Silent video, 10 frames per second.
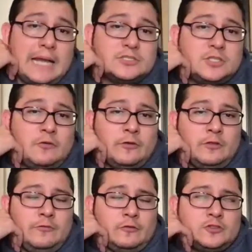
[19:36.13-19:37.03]
So
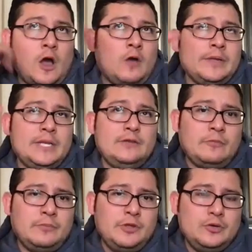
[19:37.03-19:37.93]
so all we need
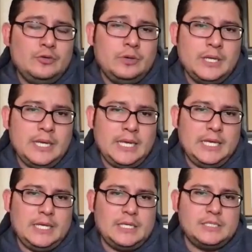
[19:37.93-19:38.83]
from you
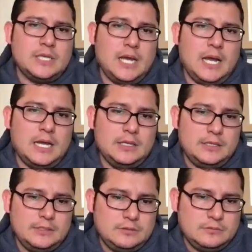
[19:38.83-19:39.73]
is
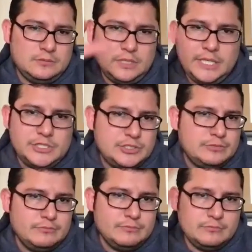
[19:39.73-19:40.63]
leash,
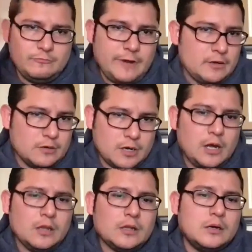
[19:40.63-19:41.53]
regular
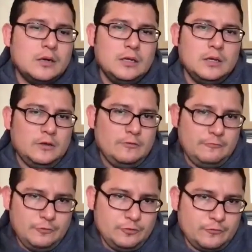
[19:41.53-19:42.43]
collar,
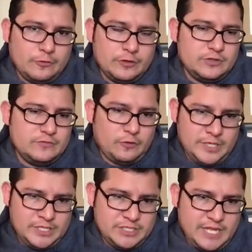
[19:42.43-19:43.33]
food for
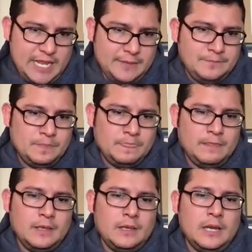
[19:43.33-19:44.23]
his stay.
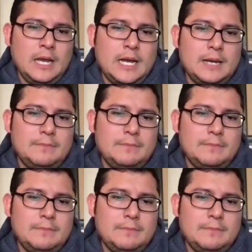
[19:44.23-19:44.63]
And